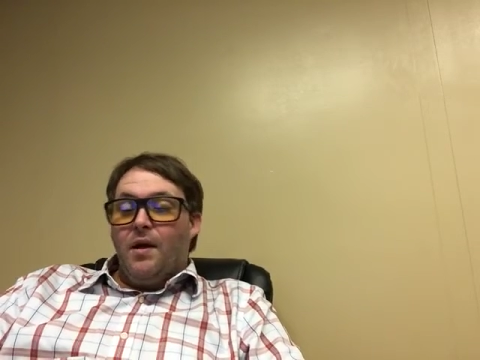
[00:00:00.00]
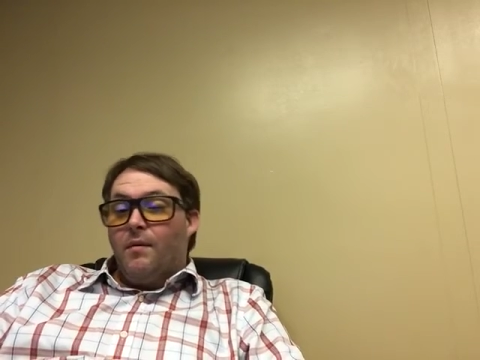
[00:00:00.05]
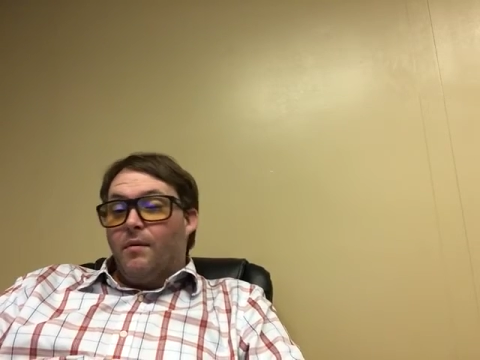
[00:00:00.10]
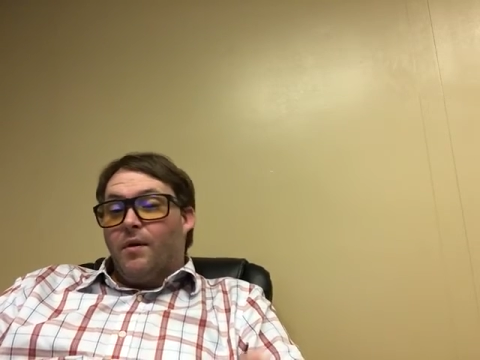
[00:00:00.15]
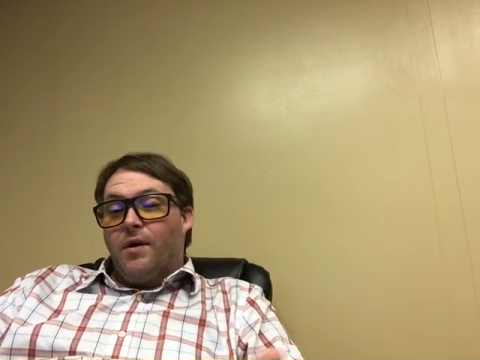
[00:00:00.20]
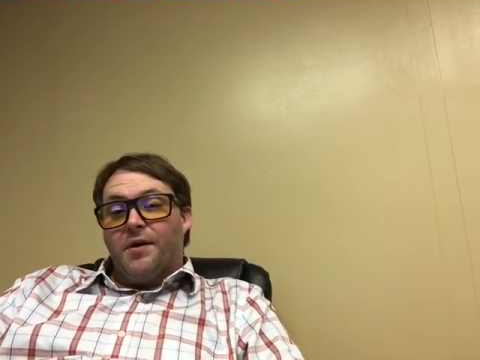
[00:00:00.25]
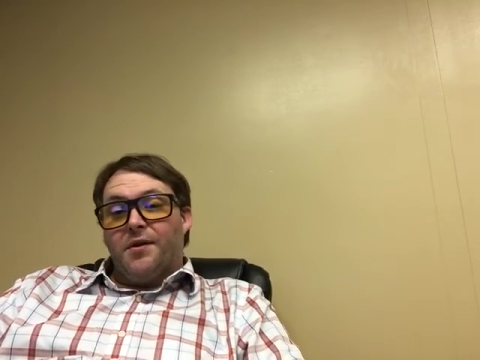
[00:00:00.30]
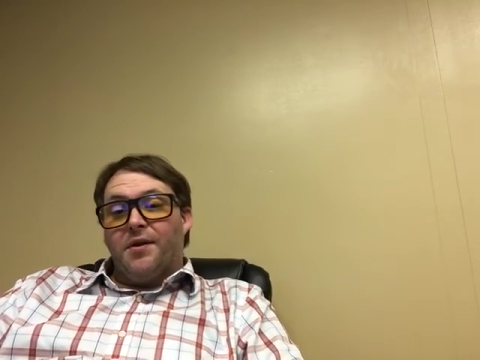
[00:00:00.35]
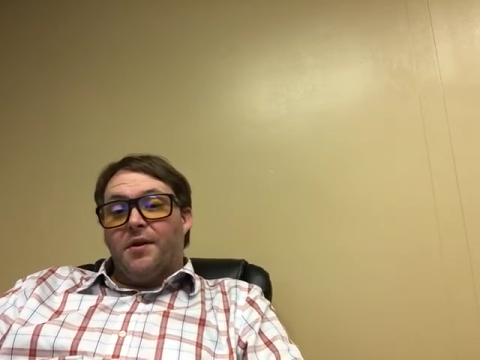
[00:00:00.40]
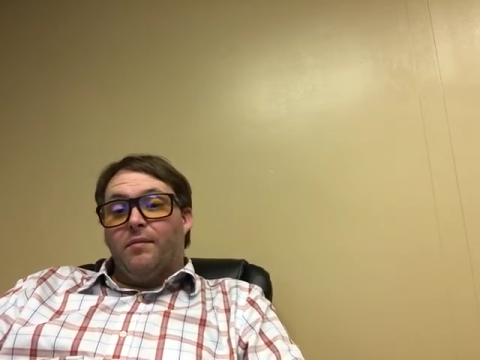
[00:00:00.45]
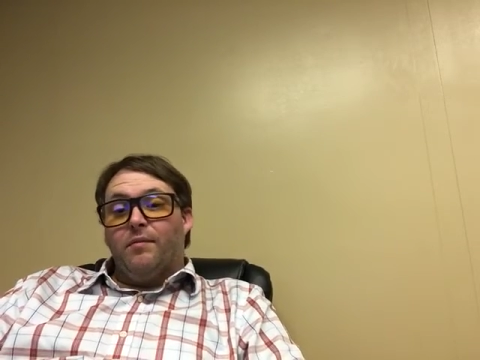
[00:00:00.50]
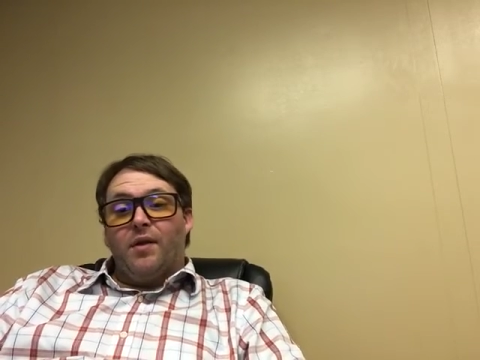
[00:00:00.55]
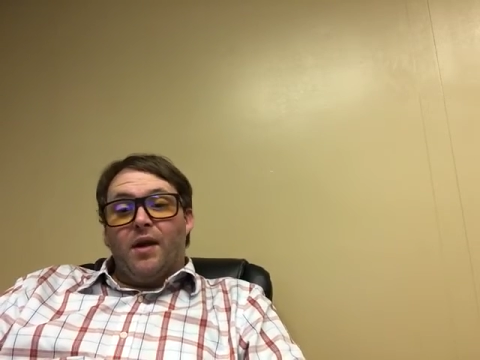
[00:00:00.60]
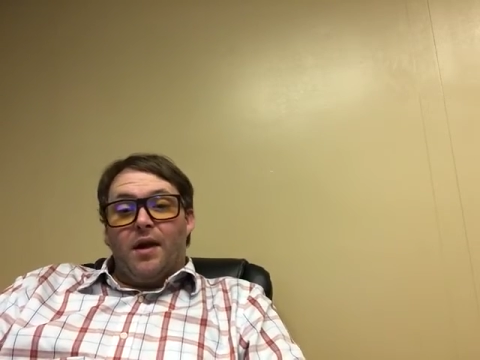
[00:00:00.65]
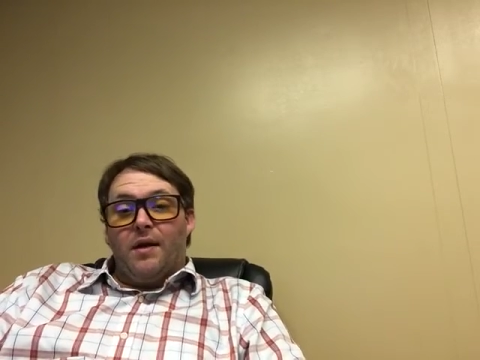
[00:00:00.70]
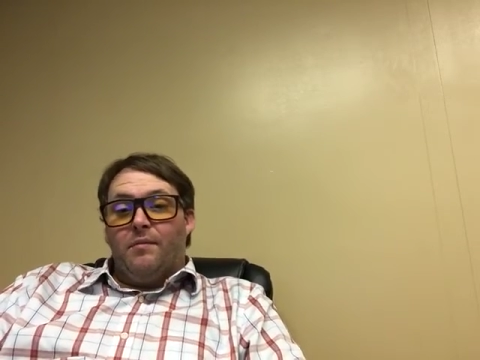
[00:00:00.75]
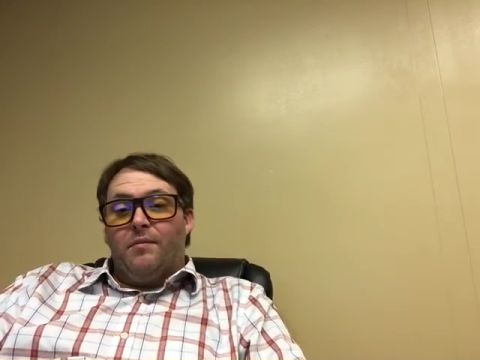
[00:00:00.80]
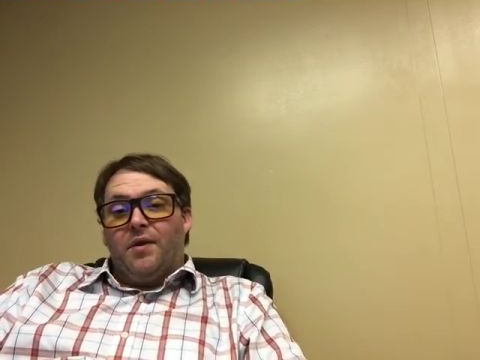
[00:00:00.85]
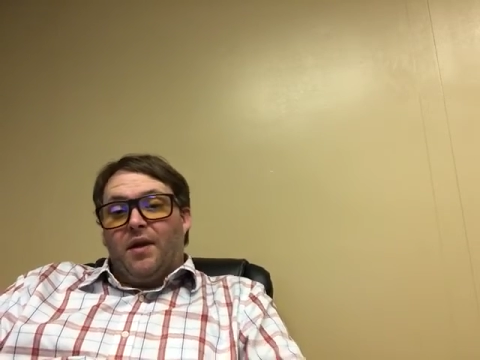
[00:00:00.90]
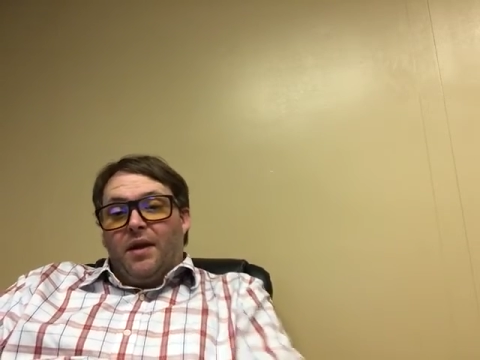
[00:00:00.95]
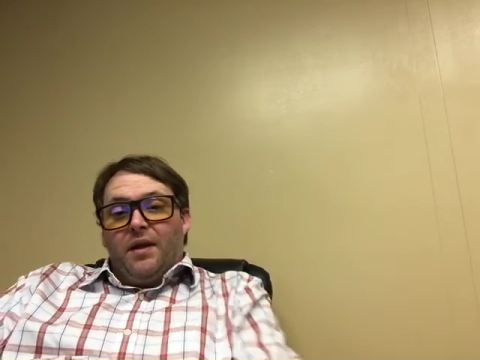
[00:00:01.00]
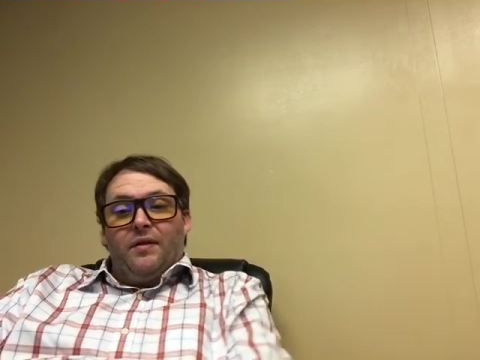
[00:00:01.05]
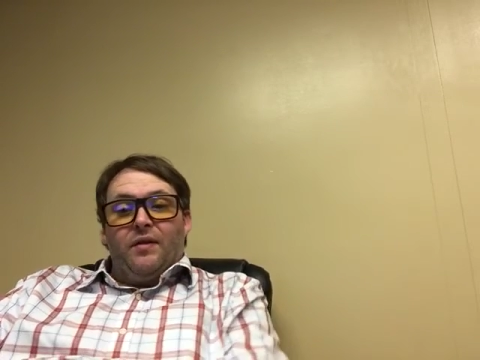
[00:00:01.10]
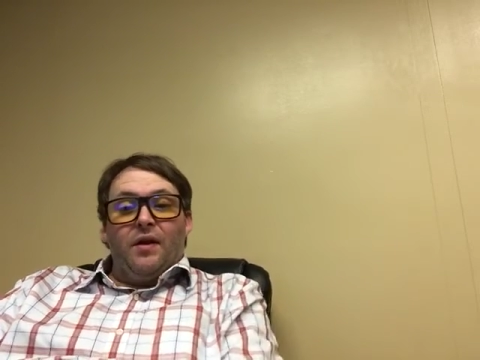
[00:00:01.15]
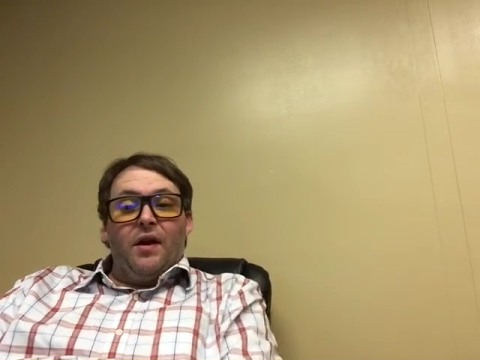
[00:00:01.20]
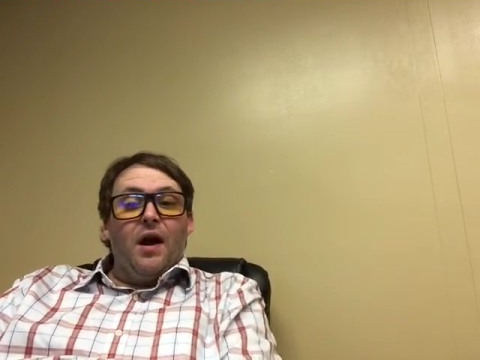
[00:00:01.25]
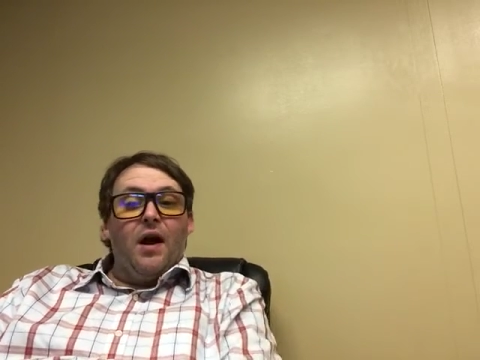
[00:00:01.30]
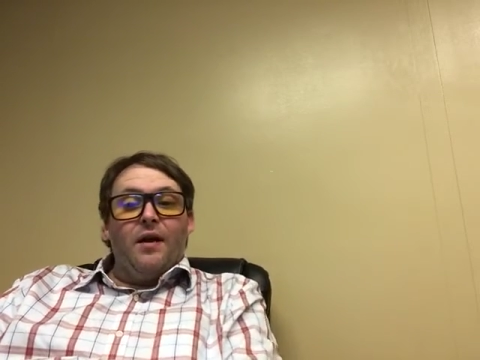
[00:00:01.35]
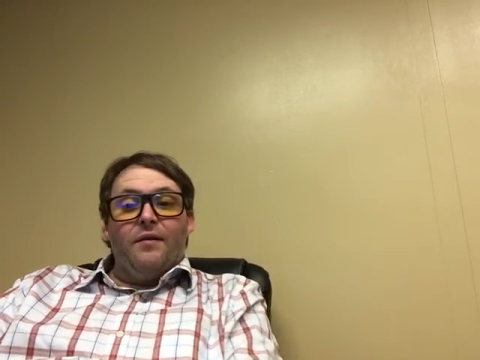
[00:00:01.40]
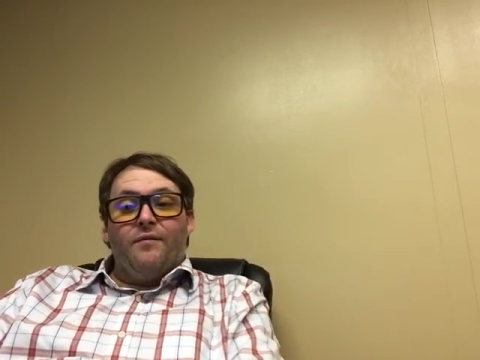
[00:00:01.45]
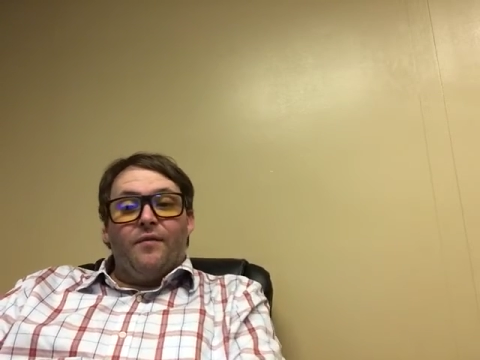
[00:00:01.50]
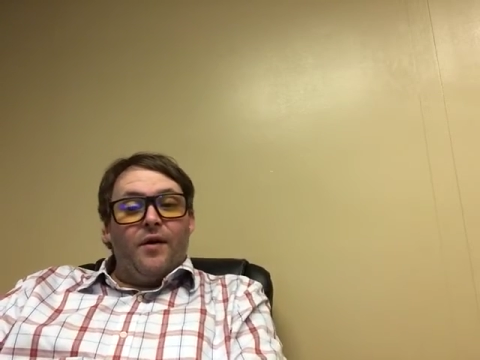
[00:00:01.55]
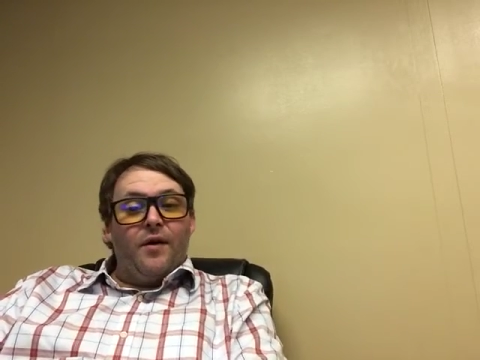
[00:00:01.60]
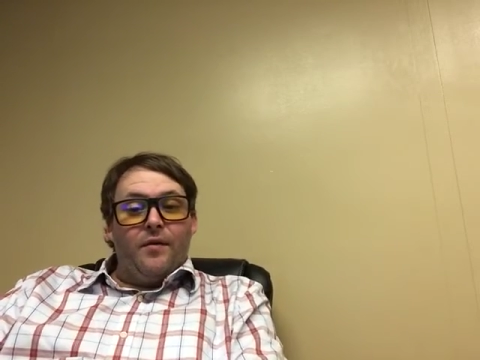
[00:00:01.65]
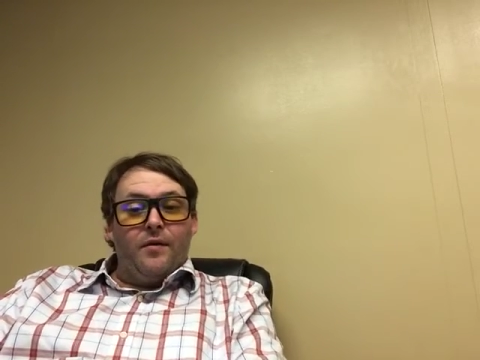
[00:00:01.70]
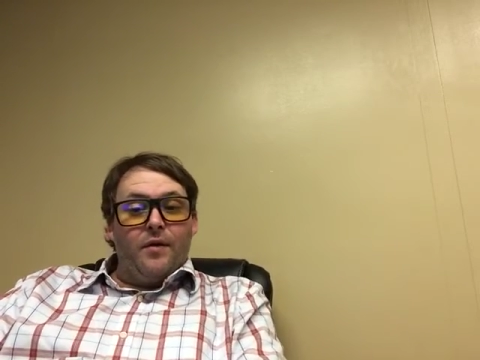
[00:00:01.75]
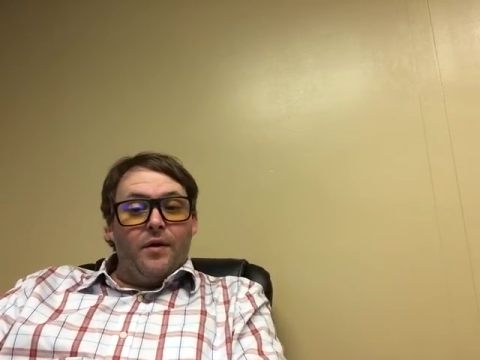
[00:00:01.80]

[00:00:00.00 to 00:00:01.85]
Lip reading: Because sometimes, like, The Godfather